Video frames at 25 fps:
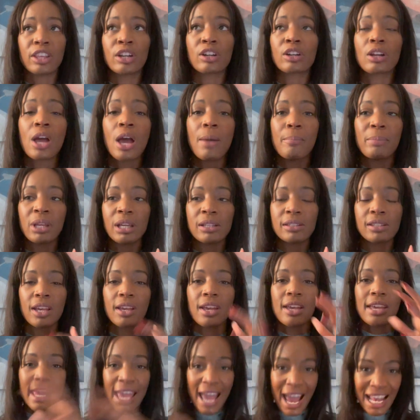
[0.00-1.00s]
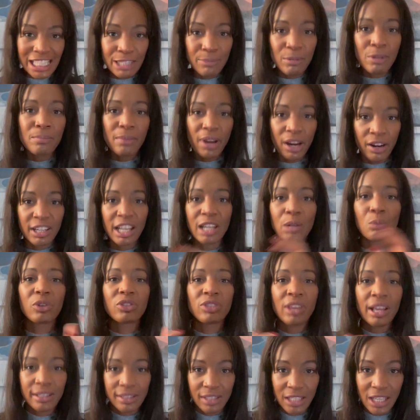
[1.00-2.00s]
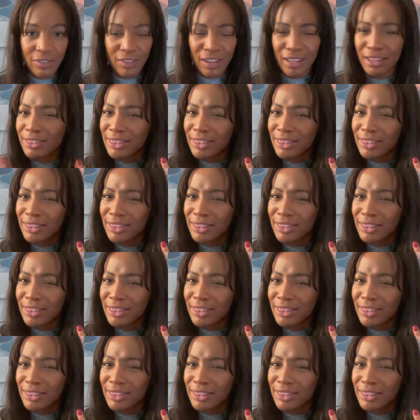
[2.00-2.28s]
There, because it has to be marinated with thanksgiving.